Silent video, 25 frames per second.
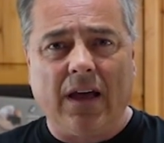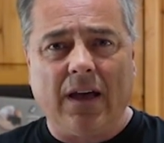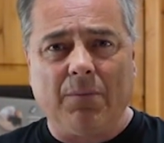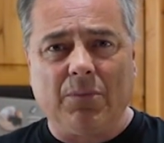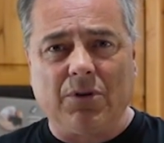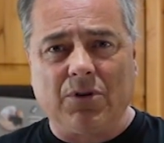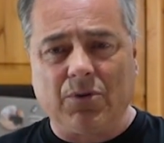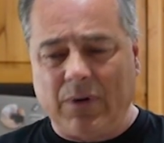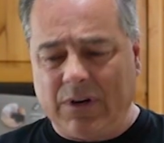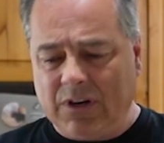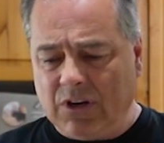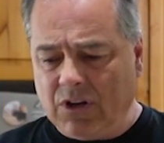
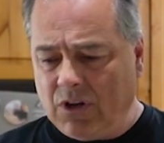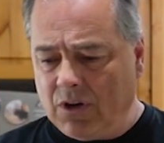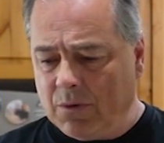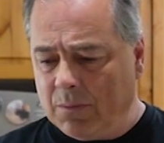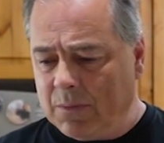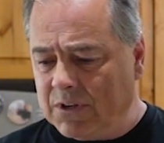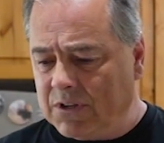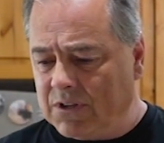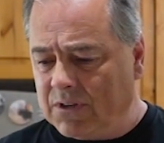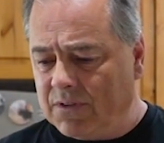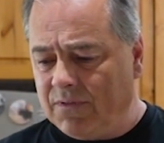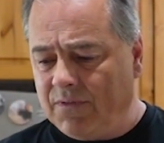between
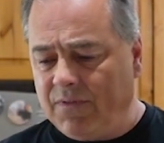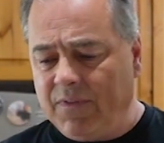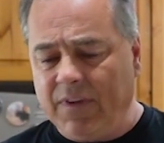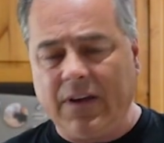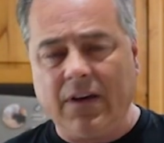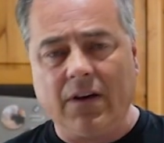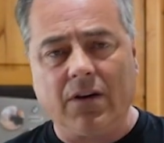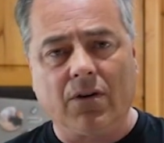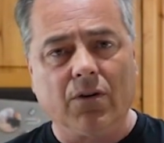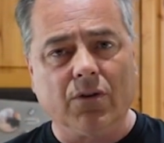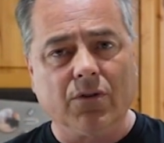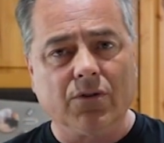humans and
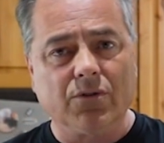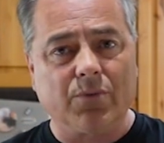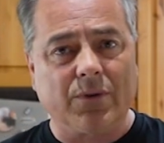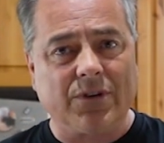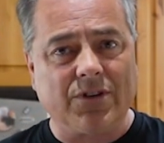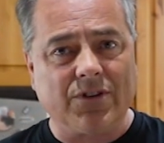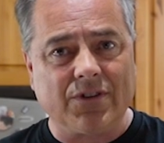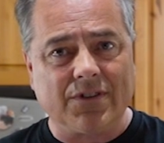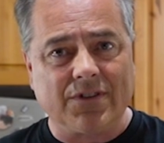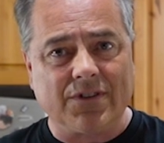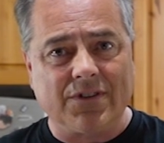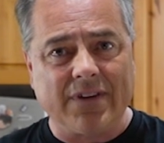vehicles,
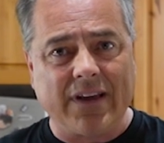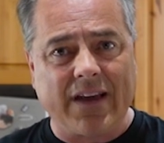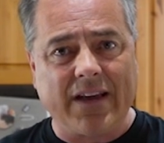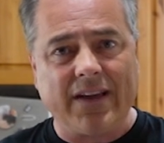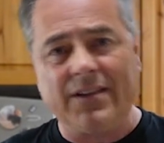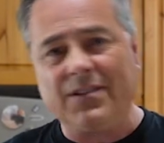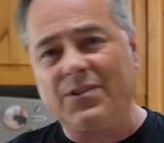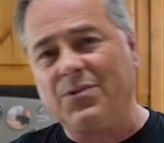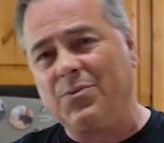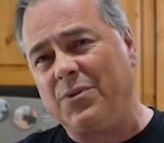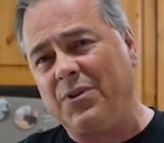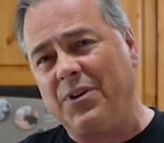which is
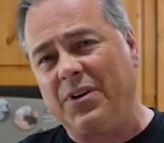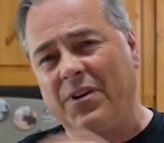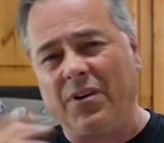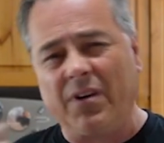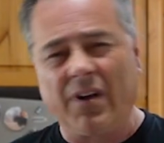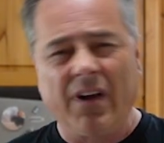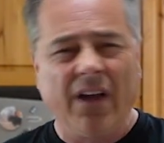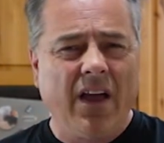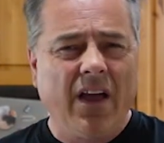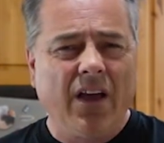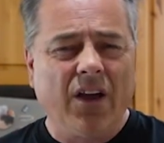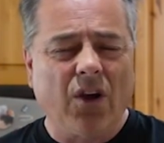nice when you're
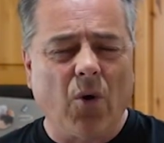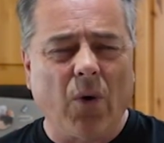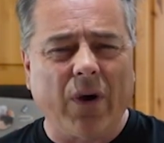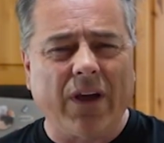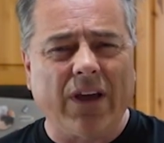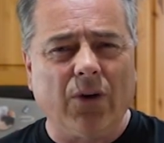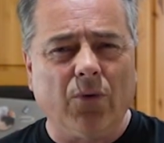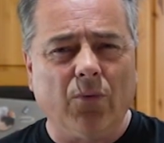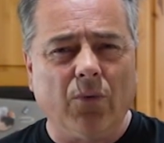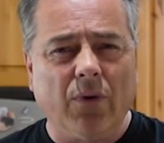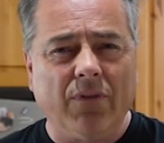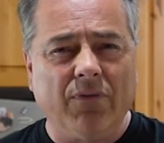
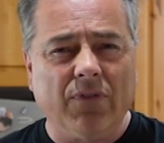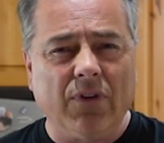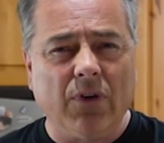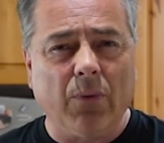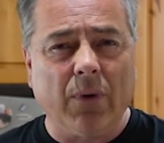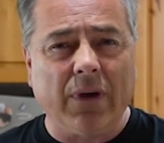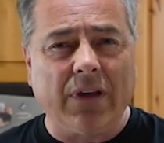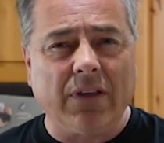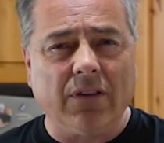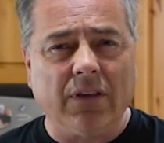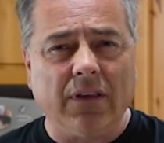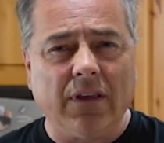going and
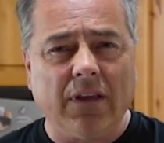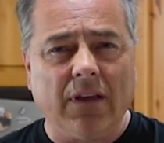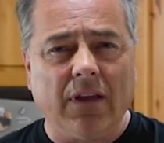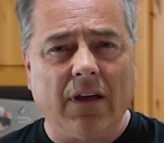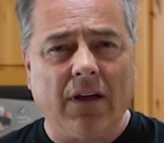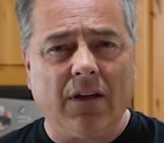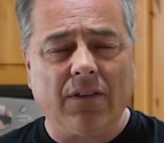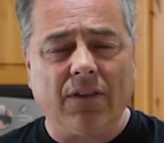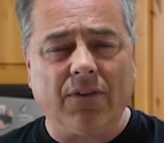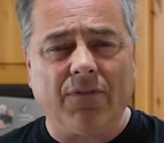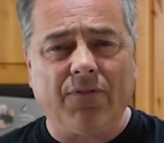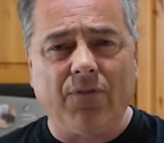reviewing
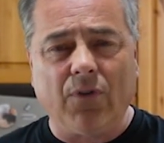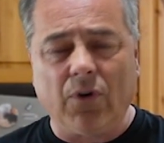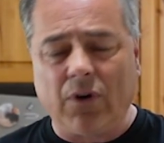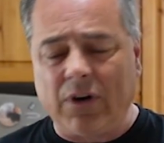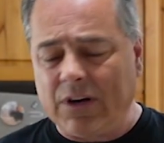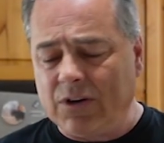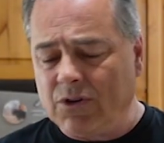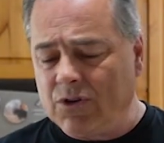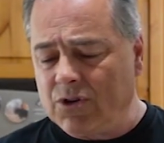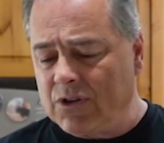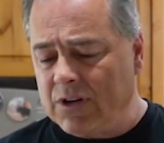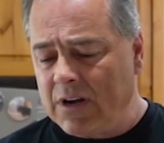the
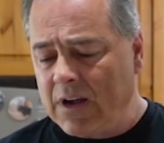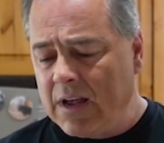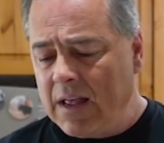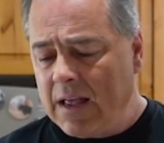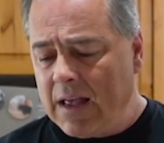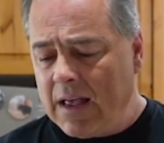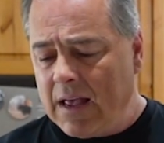footage.